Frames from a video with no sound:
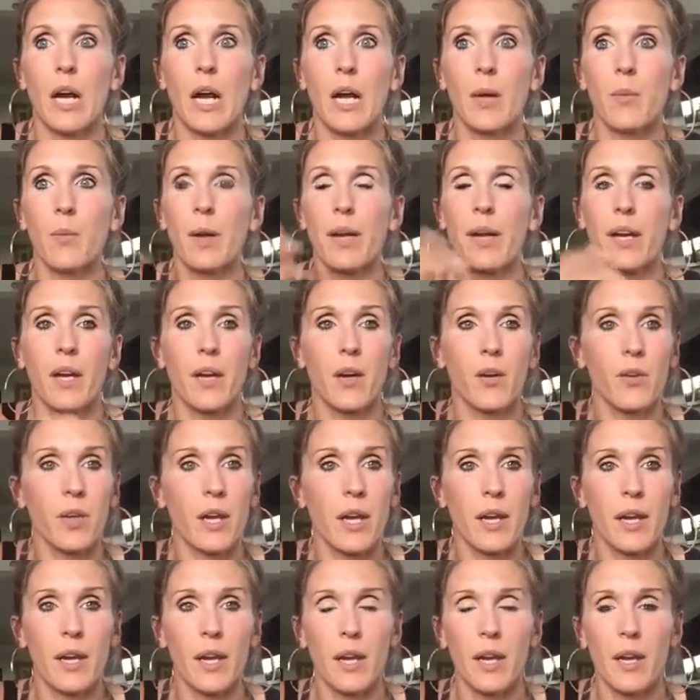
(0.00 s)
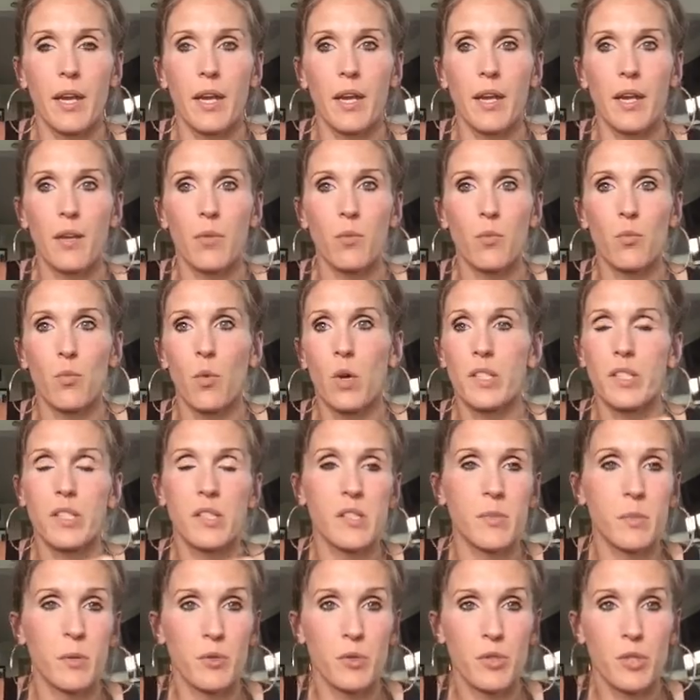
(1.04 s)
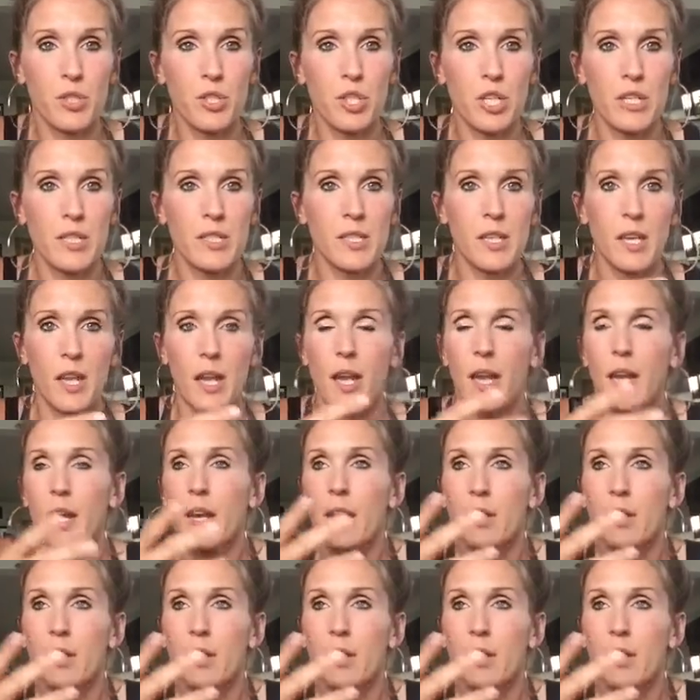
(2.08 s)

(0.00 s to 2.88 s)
I went out and I wasn't supposed to cheat today,